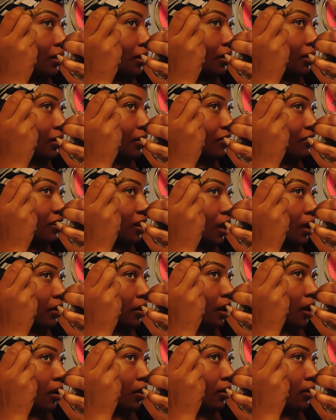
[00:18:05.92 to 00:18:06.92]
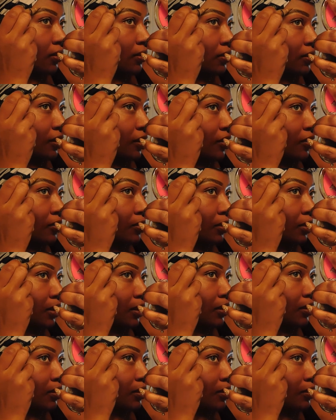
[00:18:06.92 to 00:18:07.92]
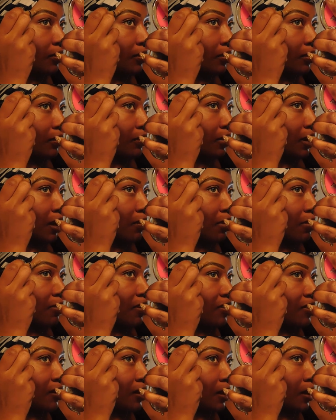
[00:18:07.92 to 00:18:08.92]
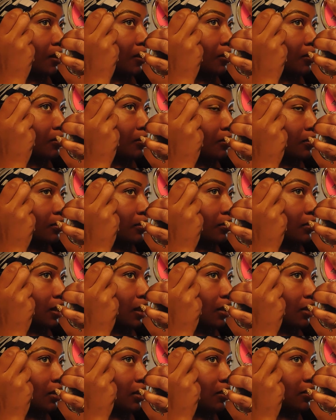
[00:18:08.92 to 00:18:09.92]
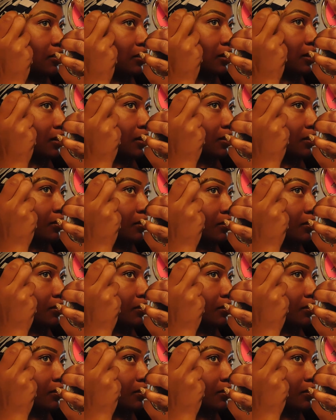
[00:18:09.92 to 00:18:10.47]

Cause y'all, that's what. But I be missing y'all. Like, legit.